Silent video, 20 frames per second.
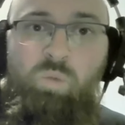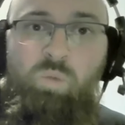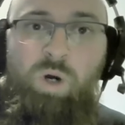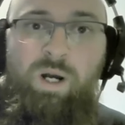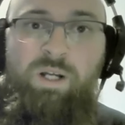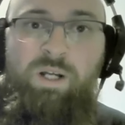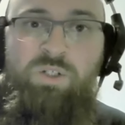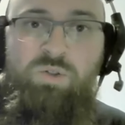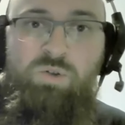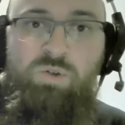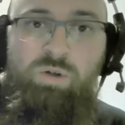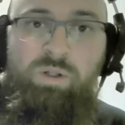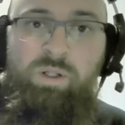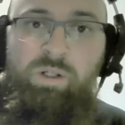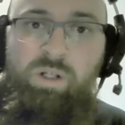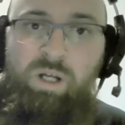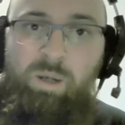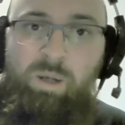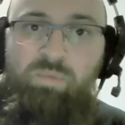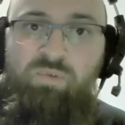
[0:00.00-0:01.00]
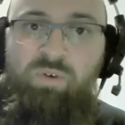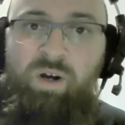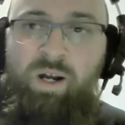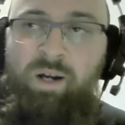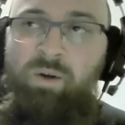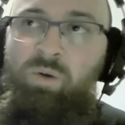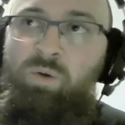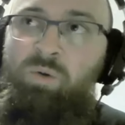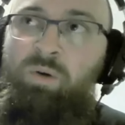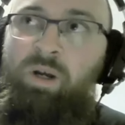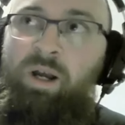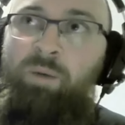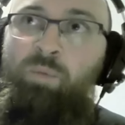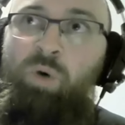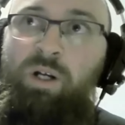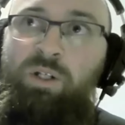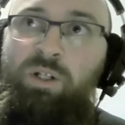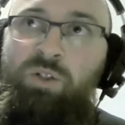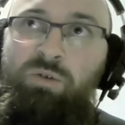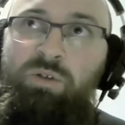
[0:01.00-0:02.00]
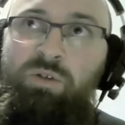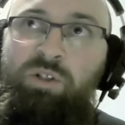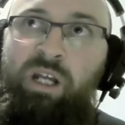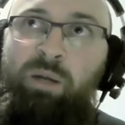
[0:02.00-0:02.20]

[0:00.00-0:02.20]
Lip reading: what I saw in the cup final and what I saw a